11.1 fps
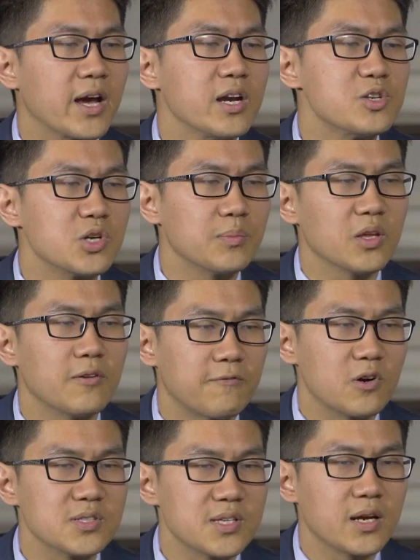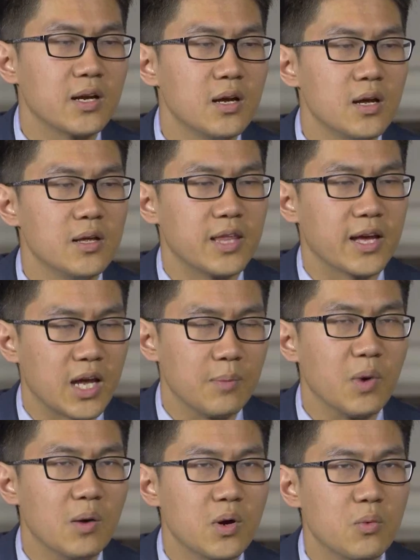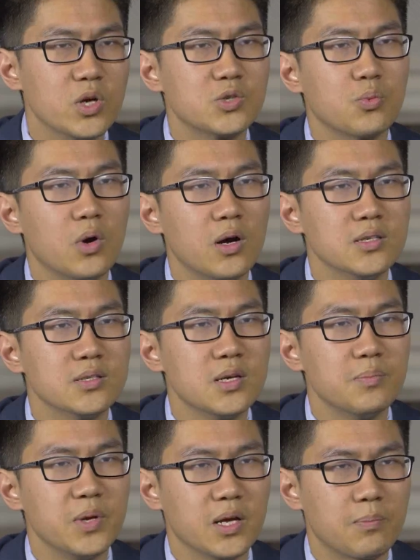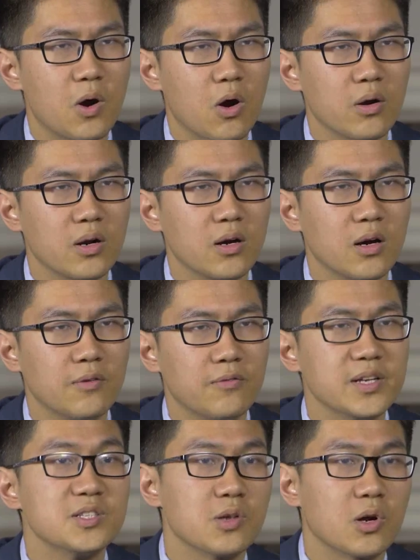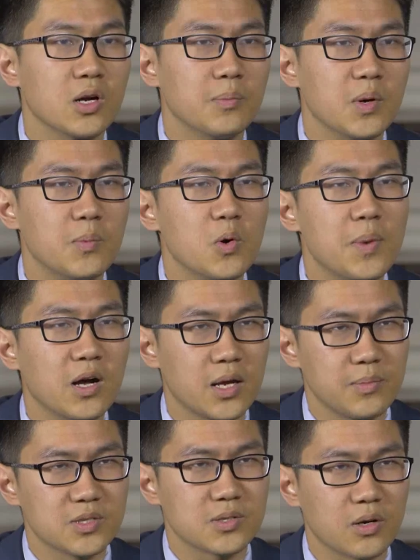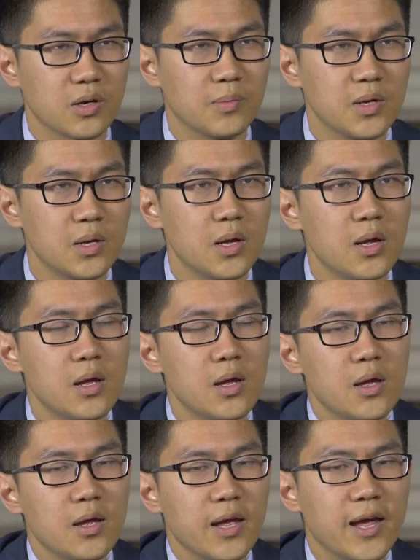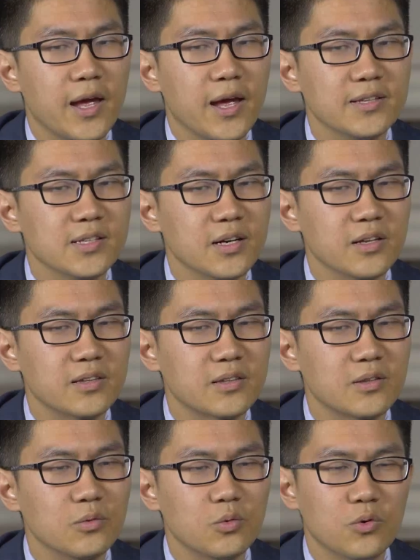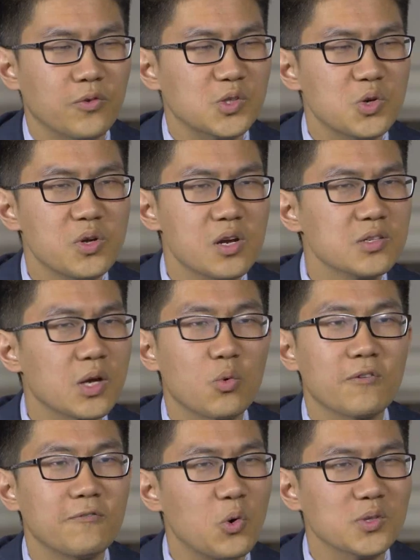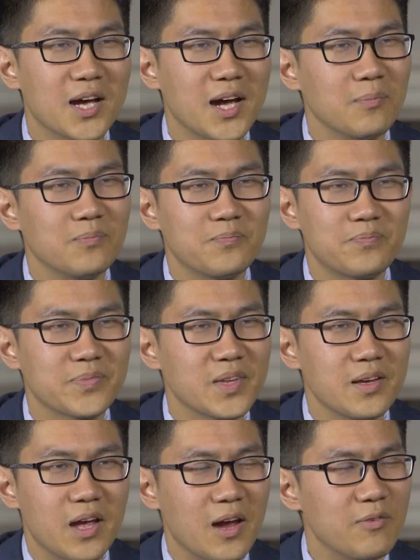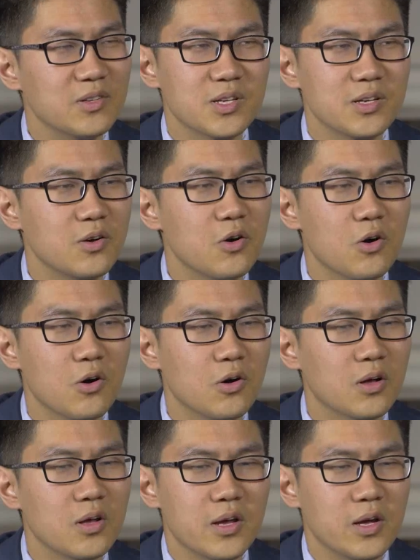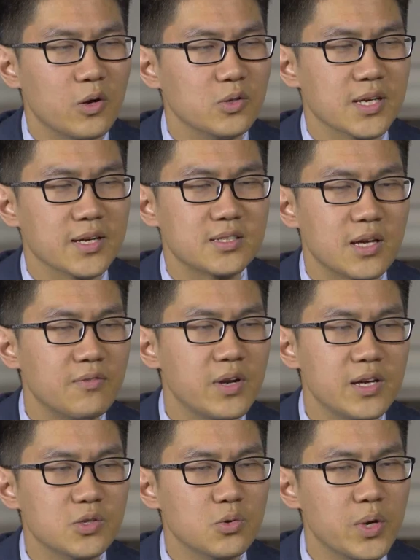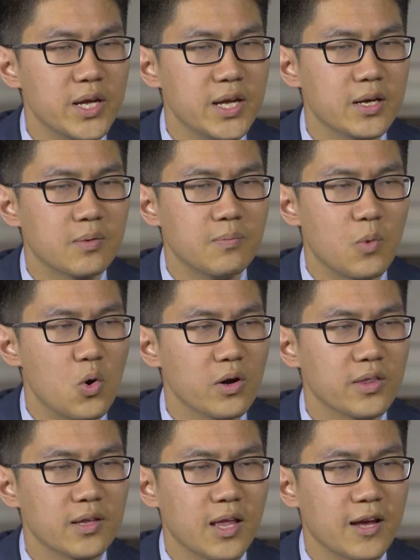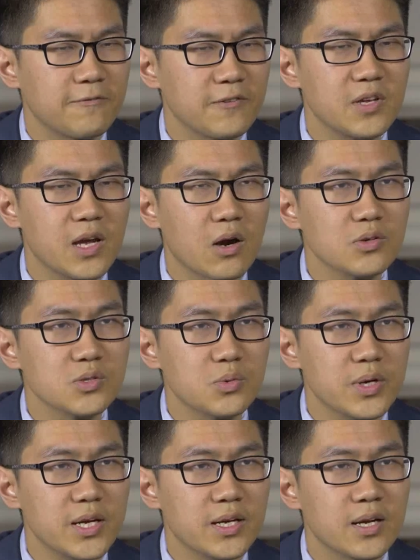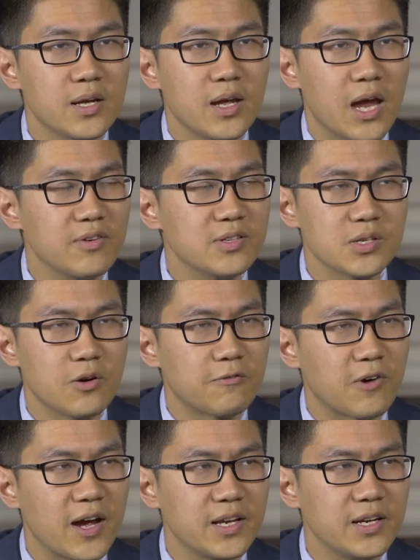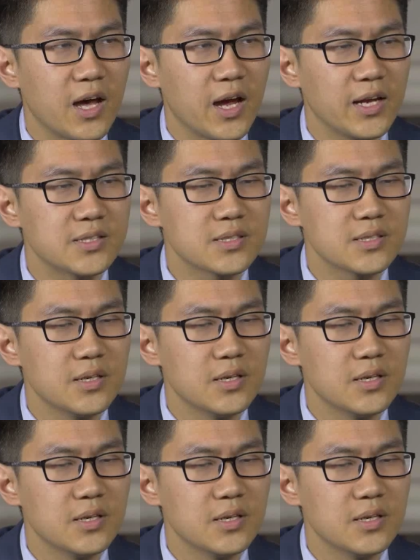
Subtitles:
kind of jumped on the first thing that came up, which was being a part of a startup, a mobile gaming startup. And for 2 years, I worked full-time. It was like 7 days a week, more than like 50 hours a week, every single Friday night